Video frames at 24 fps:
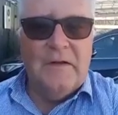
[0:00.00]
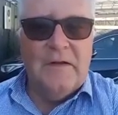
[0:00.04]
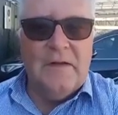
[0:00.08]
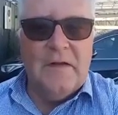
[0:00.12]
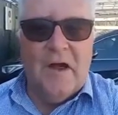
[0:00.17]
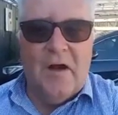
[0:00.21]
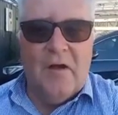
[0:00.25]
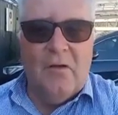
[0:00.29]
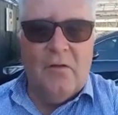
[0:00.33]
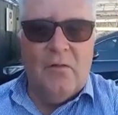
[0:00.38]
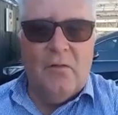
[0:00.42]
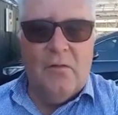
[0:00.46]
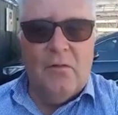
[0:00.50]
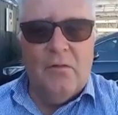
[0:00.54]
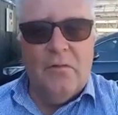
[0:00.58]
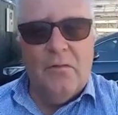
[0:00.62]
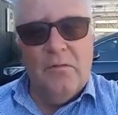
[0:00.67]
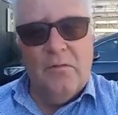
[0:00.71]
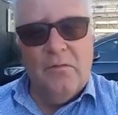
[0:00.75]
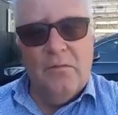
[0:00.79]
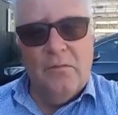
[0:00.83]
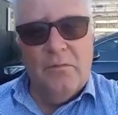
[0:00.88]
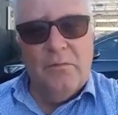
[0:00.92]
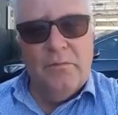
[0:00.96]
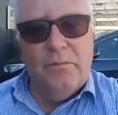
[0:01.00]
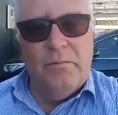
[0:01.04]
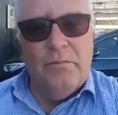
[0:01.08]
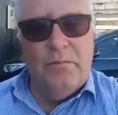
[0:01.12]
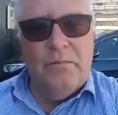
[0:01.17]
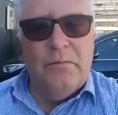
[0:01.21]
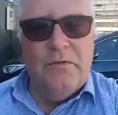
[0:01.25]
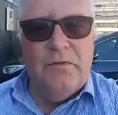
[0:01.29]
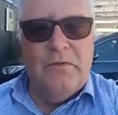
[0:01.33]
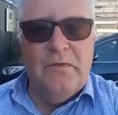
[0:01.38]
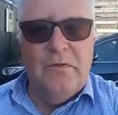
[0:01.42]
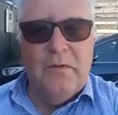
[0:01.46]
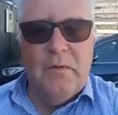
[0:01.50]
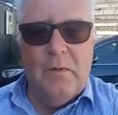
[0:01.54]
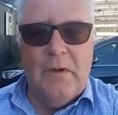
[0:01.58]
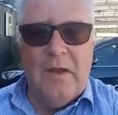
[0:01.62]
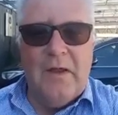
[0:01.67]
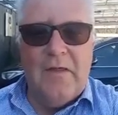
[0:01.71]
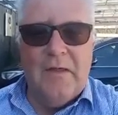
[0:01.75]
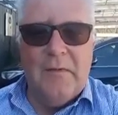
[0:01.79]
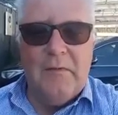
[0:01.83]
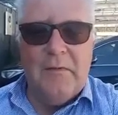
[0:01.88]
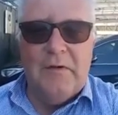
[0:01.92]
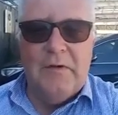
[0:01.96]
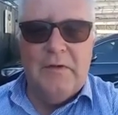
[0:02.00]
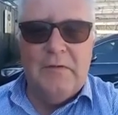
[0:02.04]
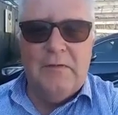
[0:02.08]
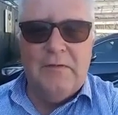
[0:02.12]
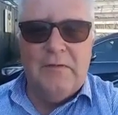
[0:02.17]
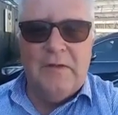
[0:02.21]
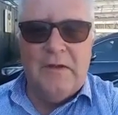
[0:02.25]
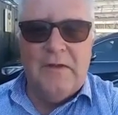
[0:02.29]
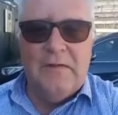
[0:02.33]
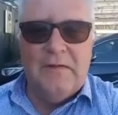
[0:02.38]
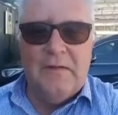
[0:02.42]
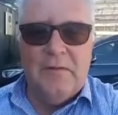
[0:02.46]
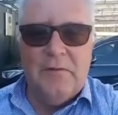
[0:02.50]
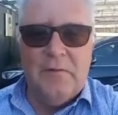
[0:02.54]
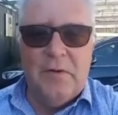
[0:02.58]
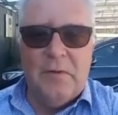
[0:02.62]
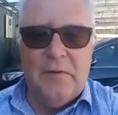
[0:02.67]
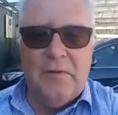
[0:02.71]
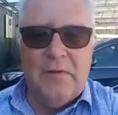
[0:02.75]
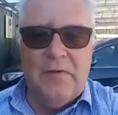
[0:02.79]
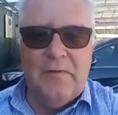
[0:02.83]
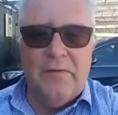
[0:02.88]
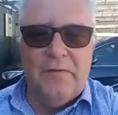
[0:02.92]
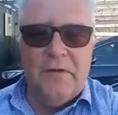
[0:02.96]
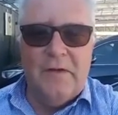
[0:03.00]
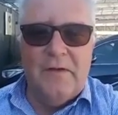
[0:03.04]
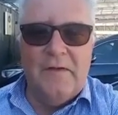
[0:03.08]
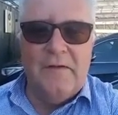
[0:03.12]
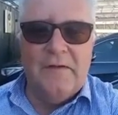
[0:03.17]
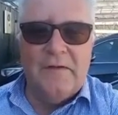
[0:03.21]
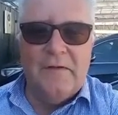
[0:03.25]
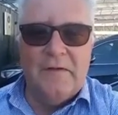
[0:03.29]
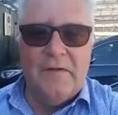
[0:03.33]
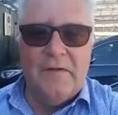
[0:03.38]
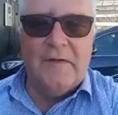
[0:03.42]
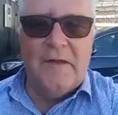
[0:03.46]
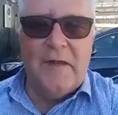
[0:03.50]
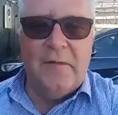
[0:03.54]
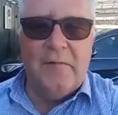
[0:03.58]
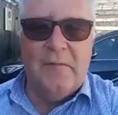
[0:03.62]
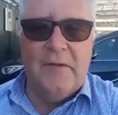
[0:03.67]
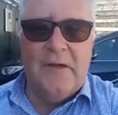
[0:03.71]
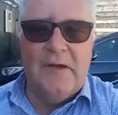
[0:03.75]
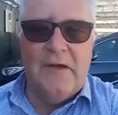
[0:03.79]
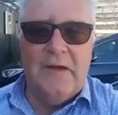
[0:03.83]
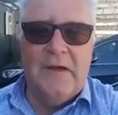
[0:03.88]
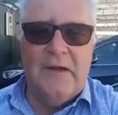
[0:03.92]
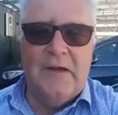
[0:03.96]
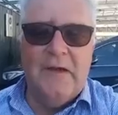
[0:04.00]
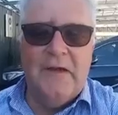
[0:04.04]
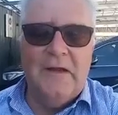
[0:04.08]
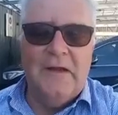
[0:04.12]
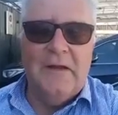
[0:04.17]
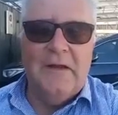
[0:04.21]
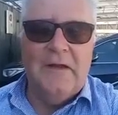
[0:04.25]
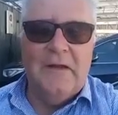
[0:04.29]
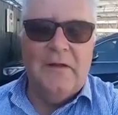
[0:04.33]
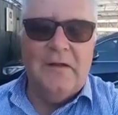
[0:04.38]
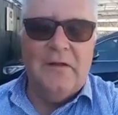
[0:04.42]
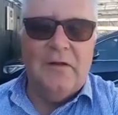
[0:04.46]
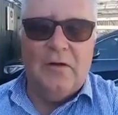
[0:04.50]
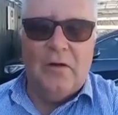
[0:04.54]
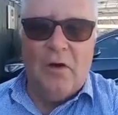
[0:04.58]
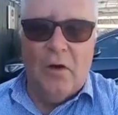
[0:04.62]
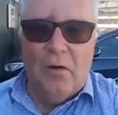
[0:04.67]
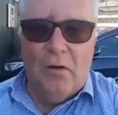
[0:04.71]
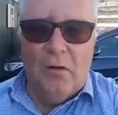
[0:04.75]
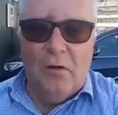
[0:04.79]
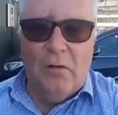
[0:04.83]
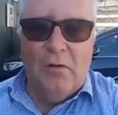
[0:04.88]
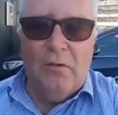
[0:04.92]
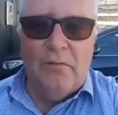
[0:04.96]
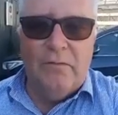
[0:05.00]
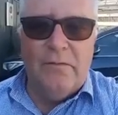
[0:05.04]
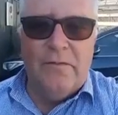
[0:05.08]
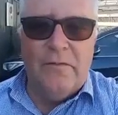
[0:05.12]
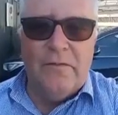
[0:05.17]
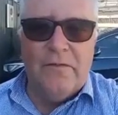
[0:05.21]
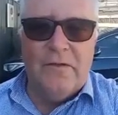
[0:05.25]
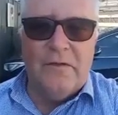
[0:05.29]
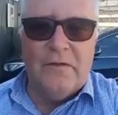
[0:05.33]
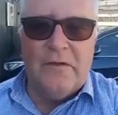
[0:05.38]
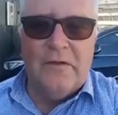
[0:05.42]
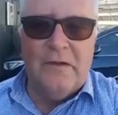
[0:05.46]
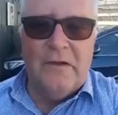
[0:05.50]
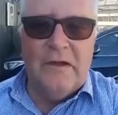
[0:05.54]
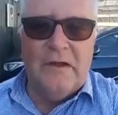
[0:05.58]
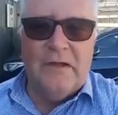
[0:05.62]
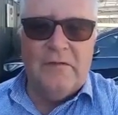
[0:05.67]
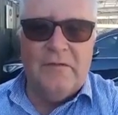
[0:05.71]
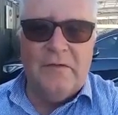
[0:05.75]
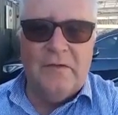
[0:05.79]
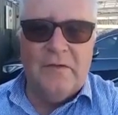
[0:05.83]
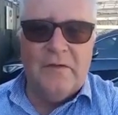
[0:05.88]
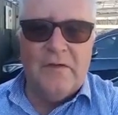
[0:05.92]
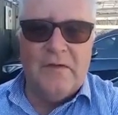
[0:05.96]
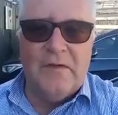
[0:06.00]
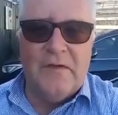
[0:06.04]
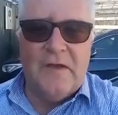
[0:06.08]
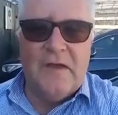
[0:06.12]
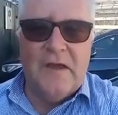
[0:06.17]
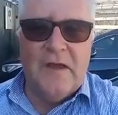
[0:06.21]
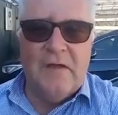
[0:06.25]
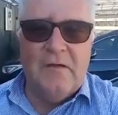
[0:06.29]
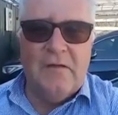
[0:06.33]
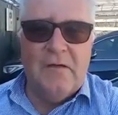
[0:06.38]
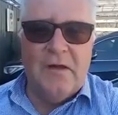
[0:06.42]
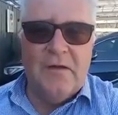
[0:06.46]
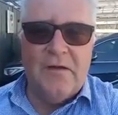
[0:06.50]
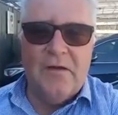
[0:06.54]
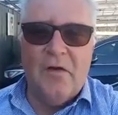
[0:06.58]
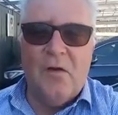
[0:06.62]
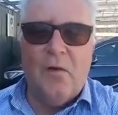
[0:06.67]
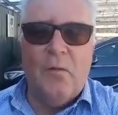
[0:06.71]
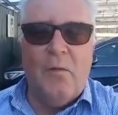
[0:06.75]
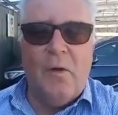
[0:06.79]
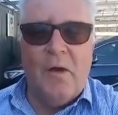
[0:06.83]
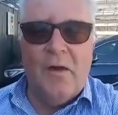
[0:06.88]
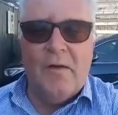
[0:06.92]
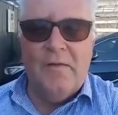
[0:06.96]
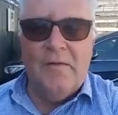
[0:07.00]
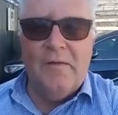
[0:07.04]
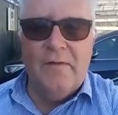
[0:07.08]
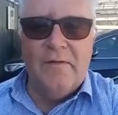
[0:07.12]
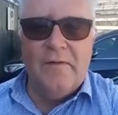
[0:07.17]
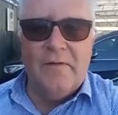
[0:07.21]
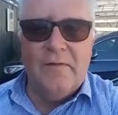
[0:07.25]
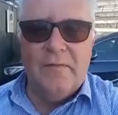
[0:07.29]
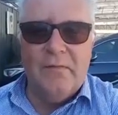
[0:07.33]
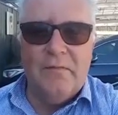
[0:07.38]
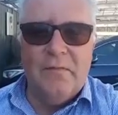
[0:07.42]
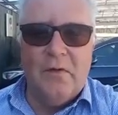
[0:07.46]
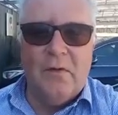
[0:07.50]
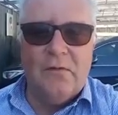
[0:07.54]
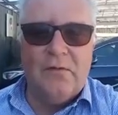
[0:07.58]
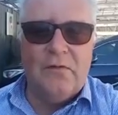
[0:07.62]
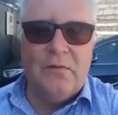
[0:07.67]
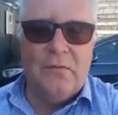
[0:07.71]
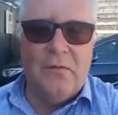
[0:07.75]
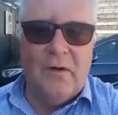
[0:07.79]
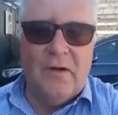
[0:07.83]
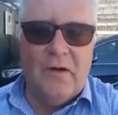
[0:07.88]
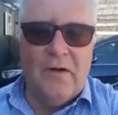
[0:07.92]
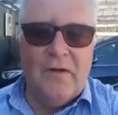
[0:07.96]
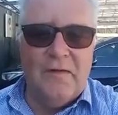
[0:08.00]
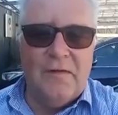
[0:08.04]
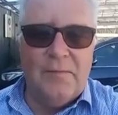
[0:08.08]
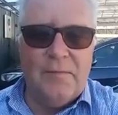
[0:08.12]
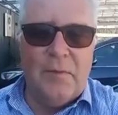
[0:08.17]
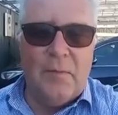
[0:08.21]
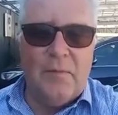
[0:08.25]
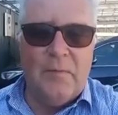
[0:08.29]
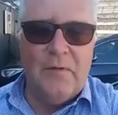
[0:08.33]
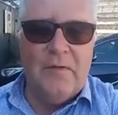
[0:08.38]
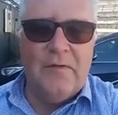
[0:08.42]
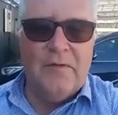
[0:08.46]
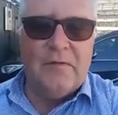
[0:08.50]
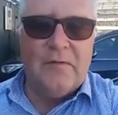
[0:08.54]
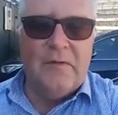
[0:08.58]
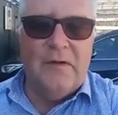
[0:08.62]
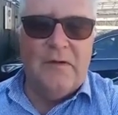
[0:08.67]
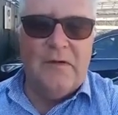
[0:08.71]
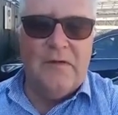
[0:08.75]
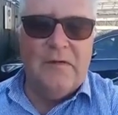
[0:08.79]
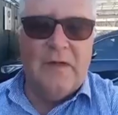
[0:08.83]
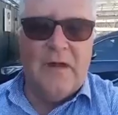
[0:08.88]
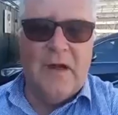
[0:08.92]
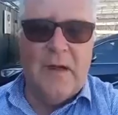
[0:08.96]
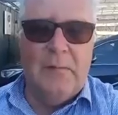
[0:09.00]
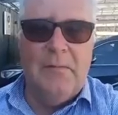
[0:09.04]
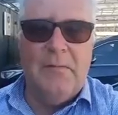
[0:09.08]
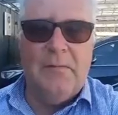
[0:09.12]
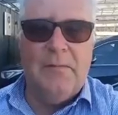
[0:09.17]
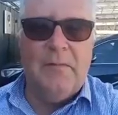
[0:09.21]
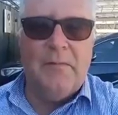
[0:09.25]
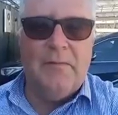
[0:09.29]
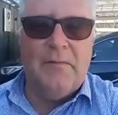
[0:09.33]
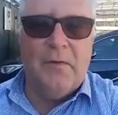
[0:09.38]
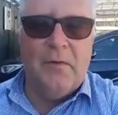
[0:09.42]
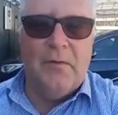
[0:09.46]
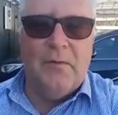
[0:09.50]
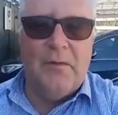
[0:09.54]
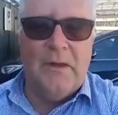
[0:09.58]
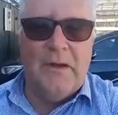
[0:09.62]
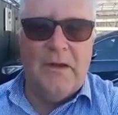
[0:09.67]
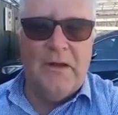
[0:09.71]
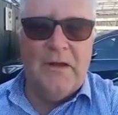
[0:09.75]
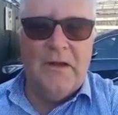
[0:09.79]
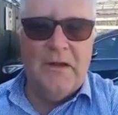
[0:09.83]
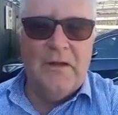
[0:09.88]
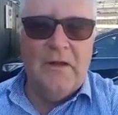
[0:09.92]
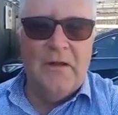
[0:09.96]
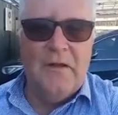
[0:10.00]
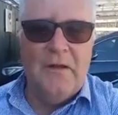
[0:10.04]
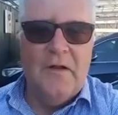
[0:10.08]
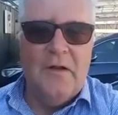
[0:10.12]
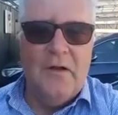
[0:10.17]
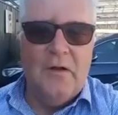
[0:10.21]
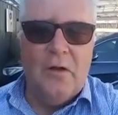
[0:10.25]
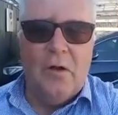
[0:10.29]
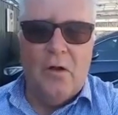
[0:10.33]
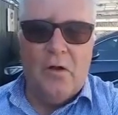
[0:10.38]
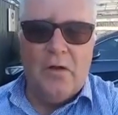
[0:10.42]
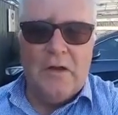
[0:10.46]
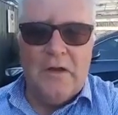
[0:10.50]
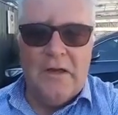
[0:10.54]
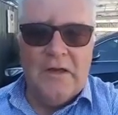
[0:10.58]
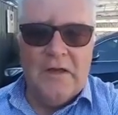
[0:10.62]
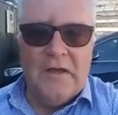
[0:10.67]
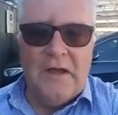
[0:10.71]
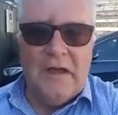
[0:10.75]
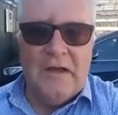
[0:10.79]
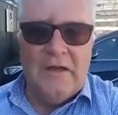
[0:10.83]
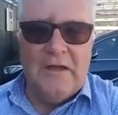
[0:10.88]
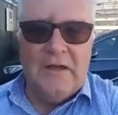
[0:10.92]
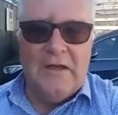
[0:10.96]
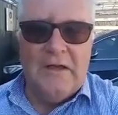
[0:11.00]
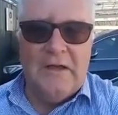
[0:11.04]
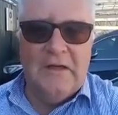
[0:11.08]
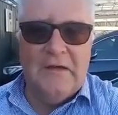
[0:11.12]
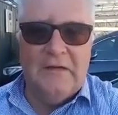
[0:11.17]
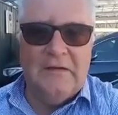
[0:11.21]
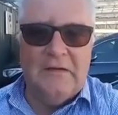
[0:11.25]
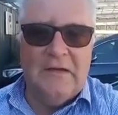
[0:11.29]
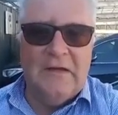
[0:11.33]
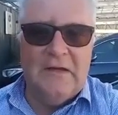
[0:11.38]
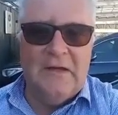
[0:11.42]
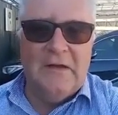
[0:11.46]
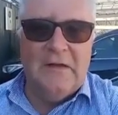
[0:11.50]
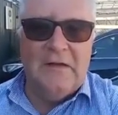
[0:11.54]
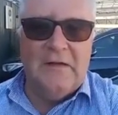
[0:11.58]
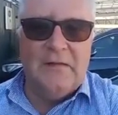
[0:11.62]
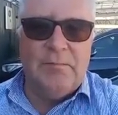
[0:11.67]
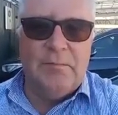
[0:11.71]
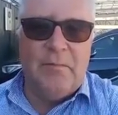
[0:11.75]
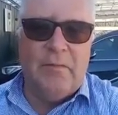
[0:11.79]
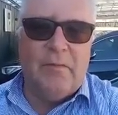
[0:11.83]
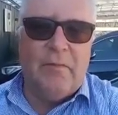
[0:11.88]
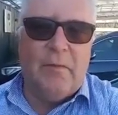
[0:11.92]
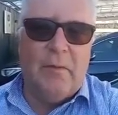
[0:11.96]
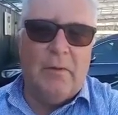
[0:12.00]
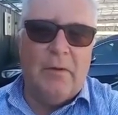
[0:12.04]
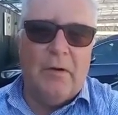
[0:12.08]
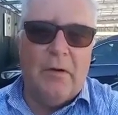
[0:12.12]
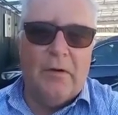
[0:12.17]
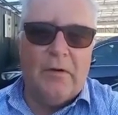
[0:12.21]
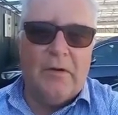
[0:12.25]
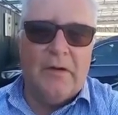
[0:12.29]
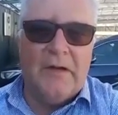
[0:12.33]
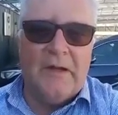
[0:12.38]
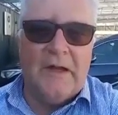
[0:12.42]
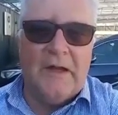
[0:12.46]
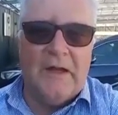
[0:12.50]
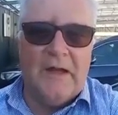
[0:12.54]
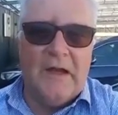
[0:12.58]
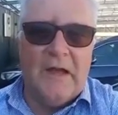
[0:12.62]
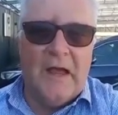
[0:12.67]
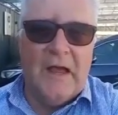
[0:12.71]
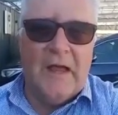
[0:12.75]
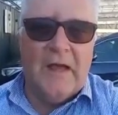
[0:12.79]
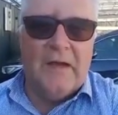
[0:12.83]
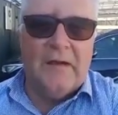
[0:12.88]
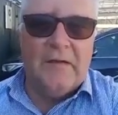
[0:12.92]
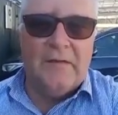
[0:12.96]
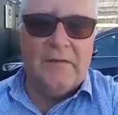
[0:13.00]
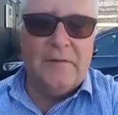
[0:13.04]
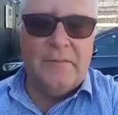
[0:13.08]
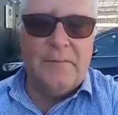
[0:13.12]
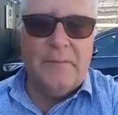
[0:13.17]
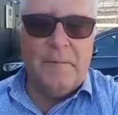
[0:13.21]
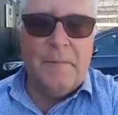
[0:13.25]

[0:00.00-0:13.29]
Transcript: Now, the way that we do things in Property Friends that we go physically and visit the area, not once, not twice, probably 3 times before we lock in any deals, before we lock in any land.